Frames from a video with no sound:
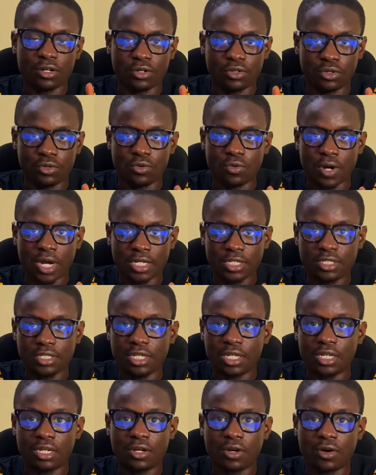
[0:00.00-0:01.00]
or UX
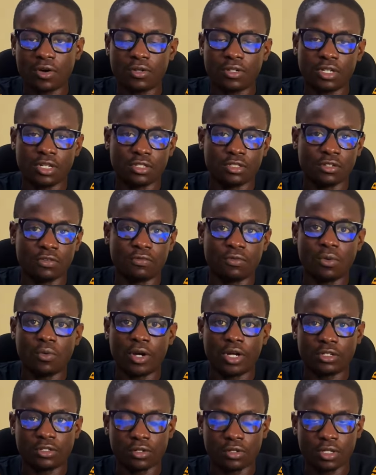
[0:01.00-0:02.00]
in the context of what
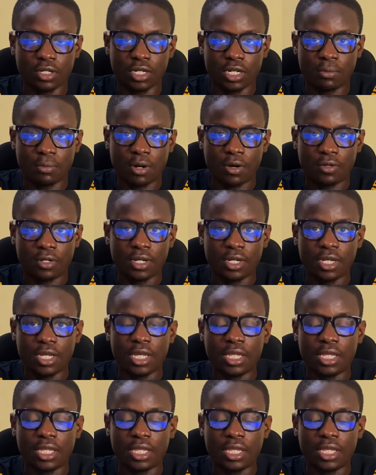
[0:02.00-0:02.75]
we're talking about,